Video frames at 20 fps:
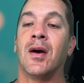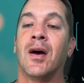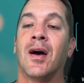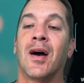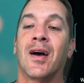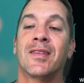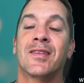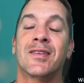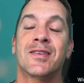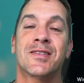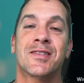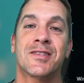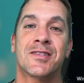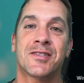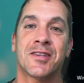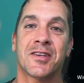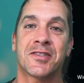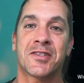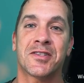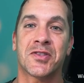Hi, this is
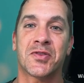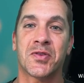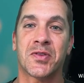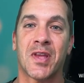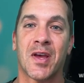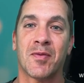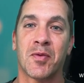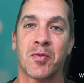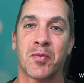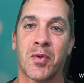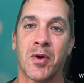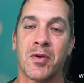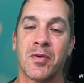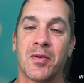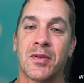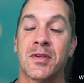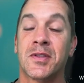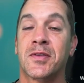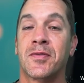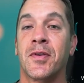Justice with Tablet Pro.
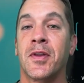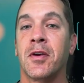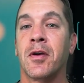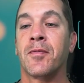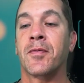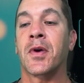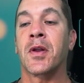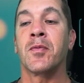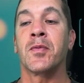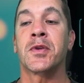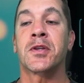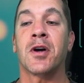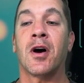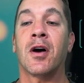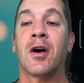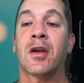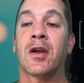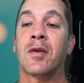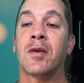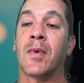In this video, I'm going to be
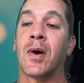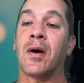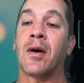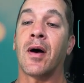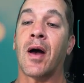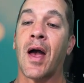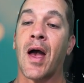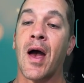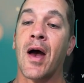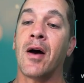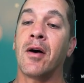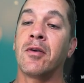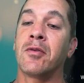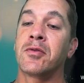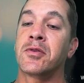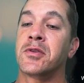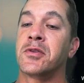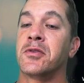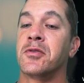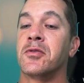talking about
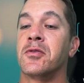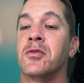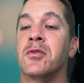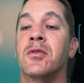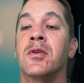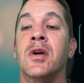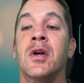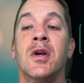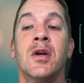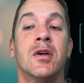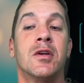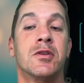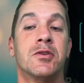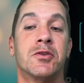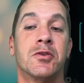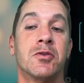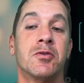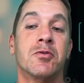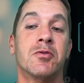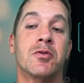how to
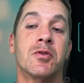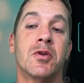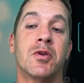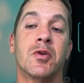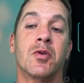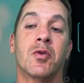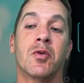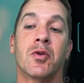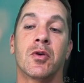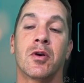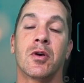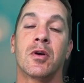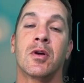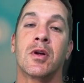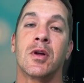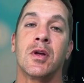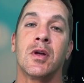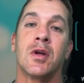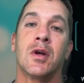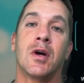tune your
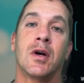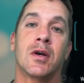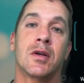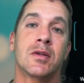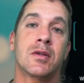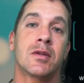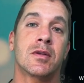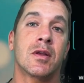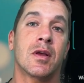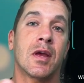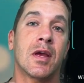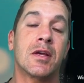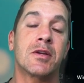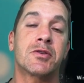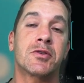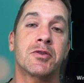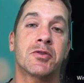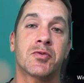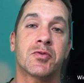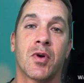uh,
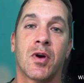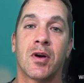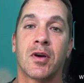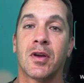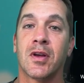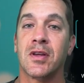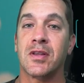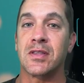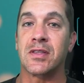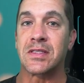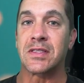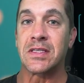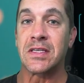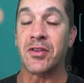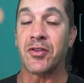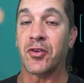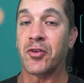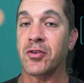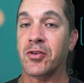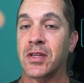Asus ROG
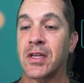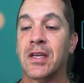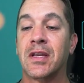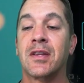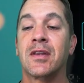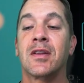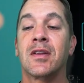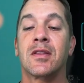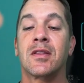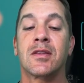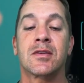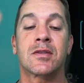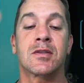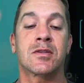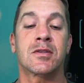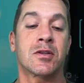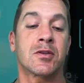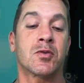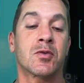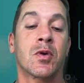Z13. This
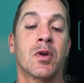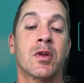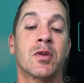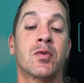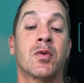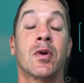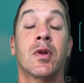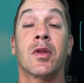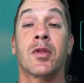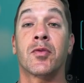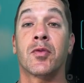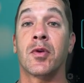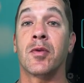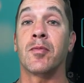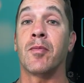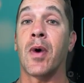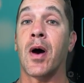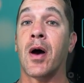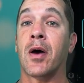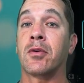is the 2023
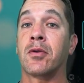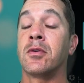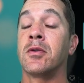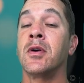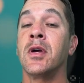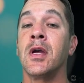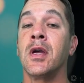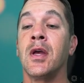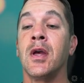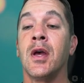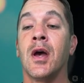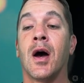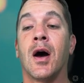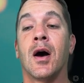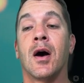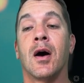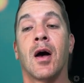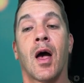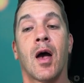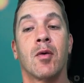model.
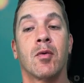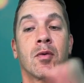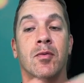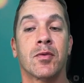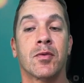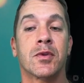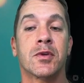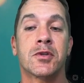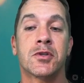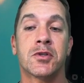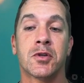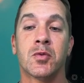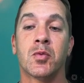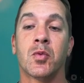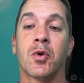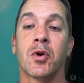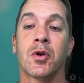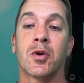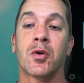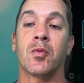Uh, however, this should
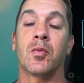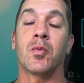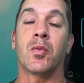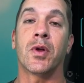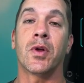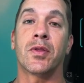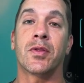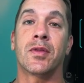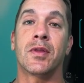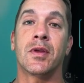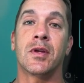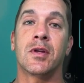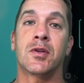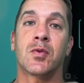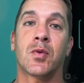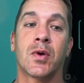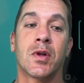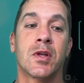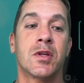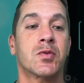work with the
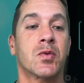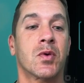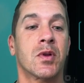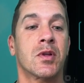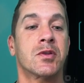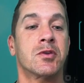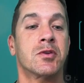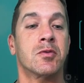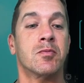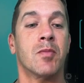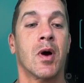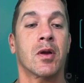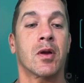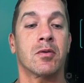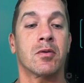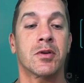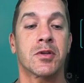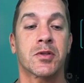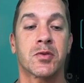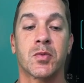2022
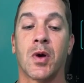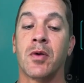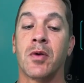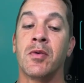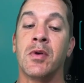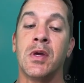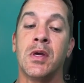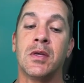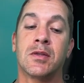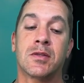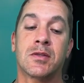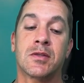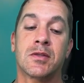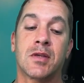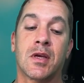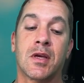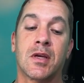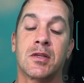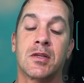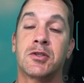model as well. This is
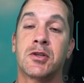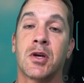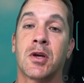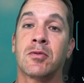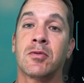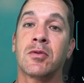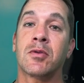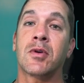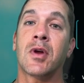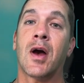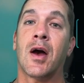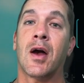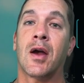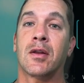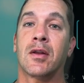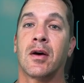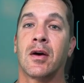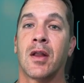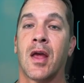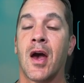a general
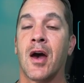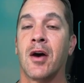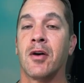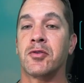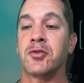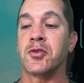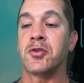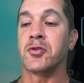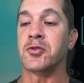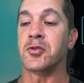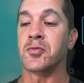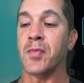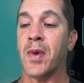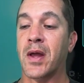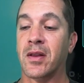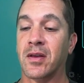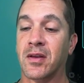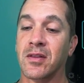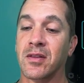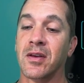guide on how to
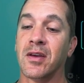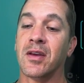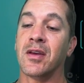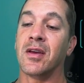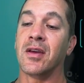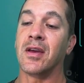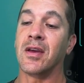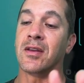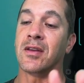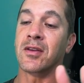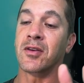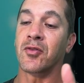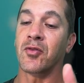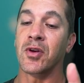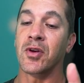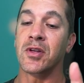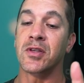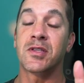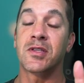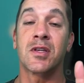dramatically
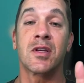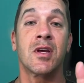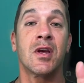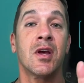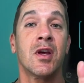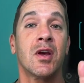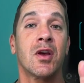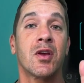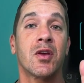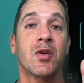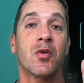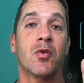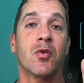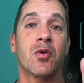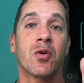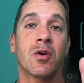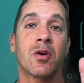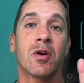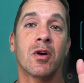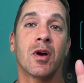increase
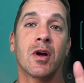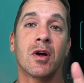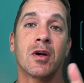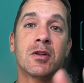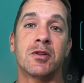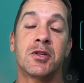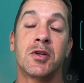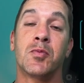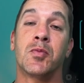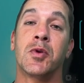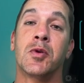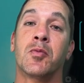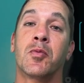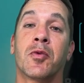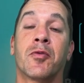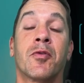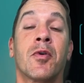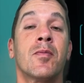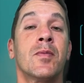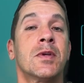your uh, GPU
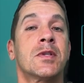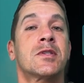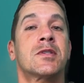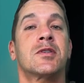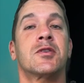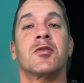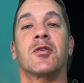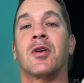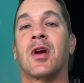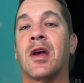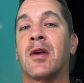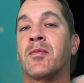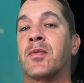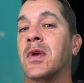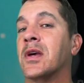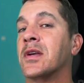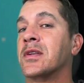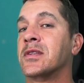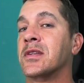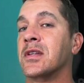performance, your
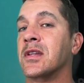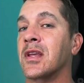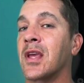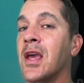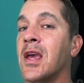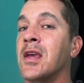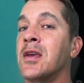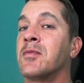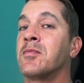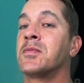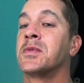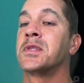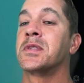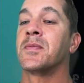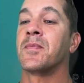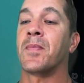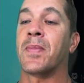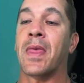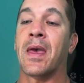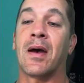FPS in games,
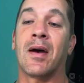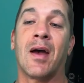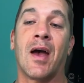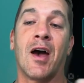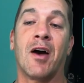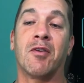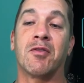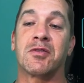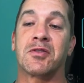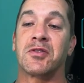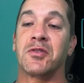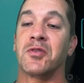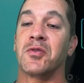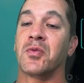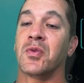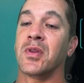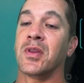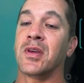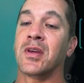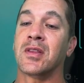uh, how to
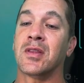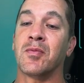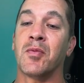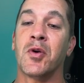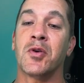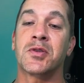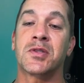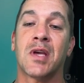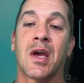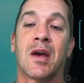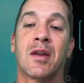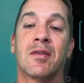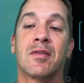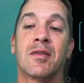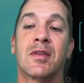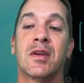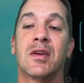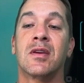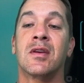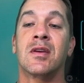really get the most out of
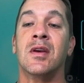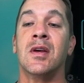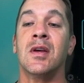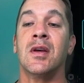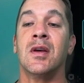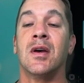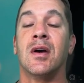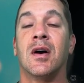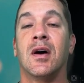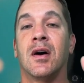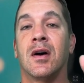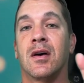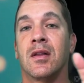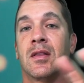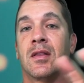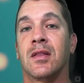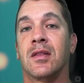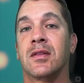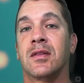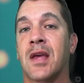the
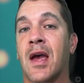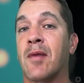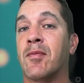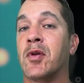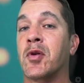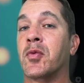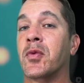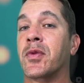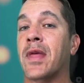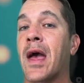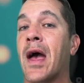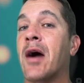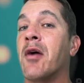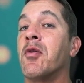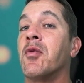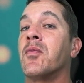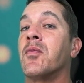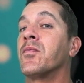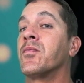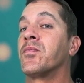um, tablet
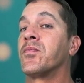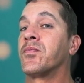without